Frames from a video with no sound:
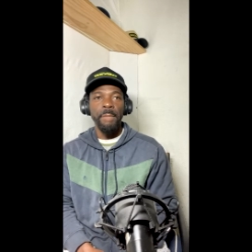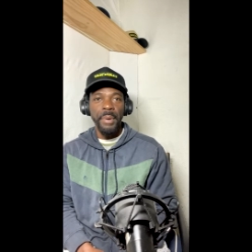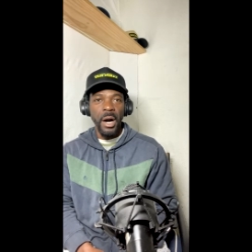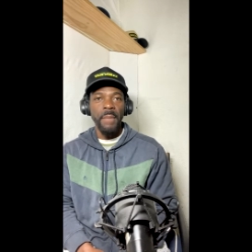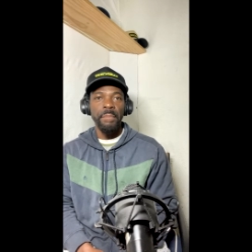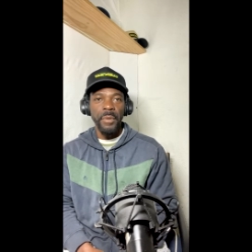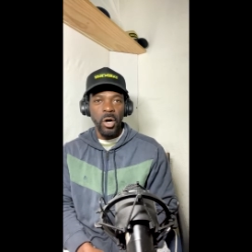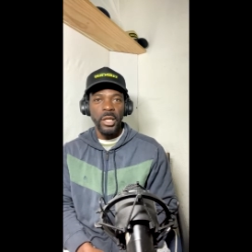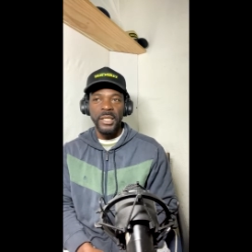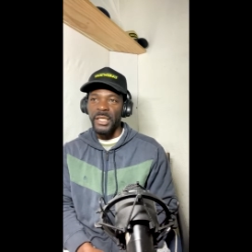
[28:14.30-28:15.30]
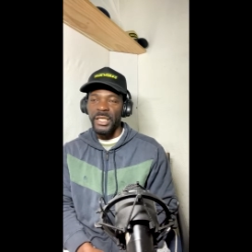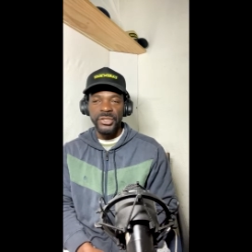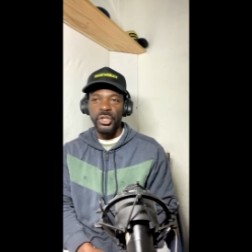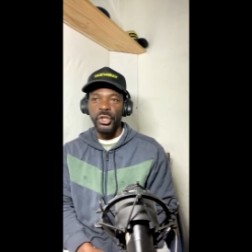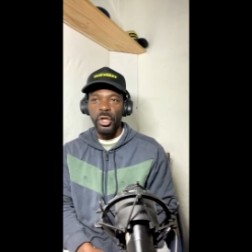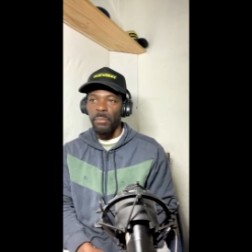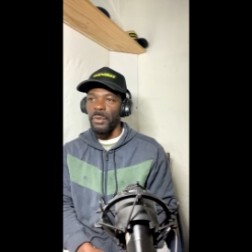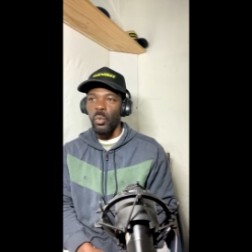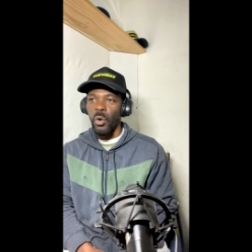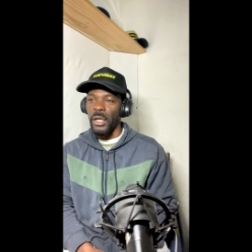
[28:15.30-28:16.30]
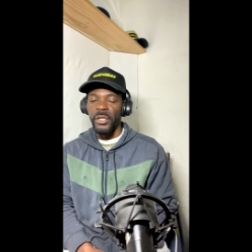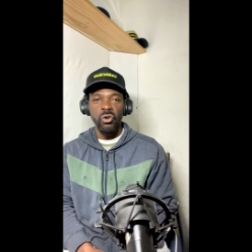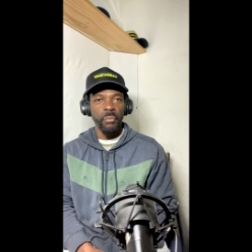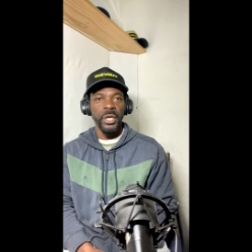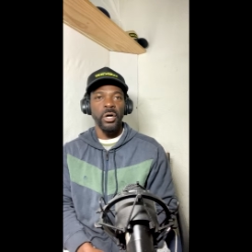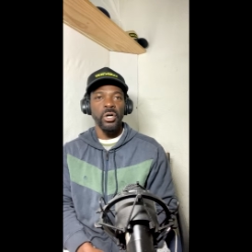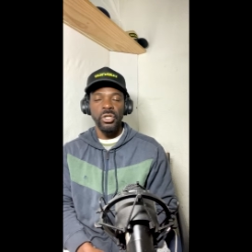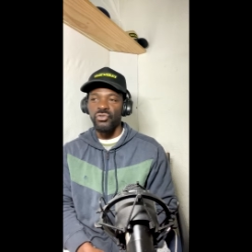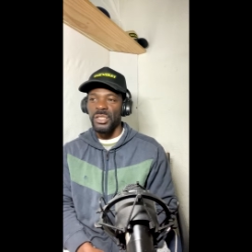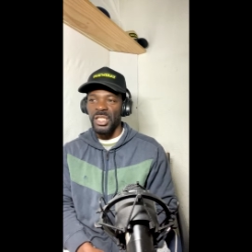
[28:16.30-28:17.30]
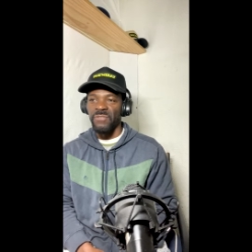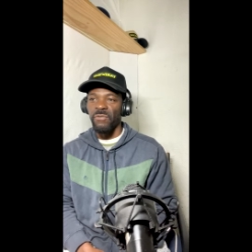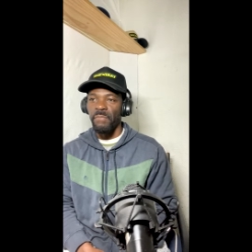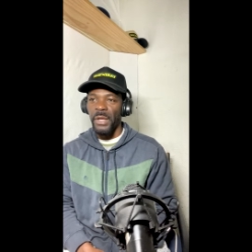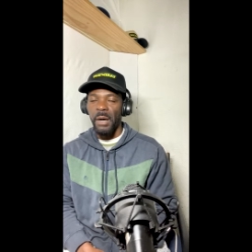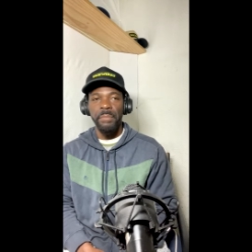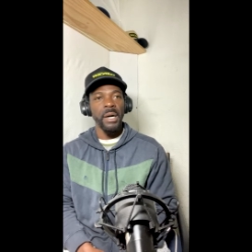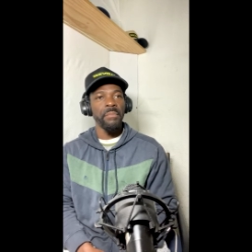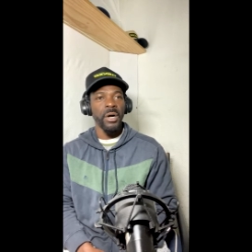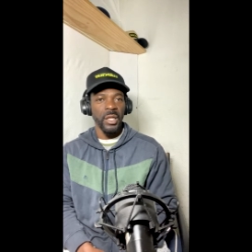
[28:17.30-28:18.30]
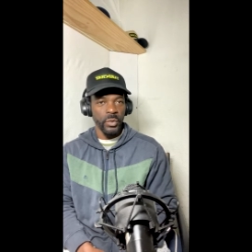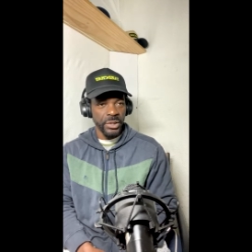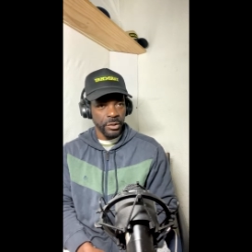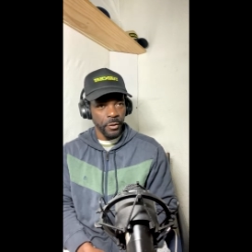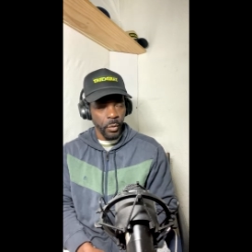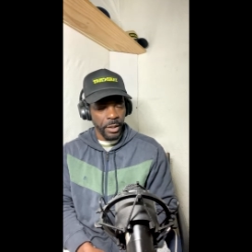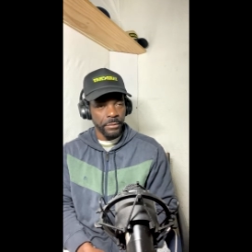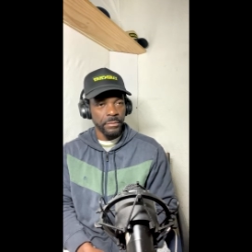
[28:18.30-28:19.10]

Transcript: Bob Marley is the number one. It could be 100 years from now, Bob Marley will still win.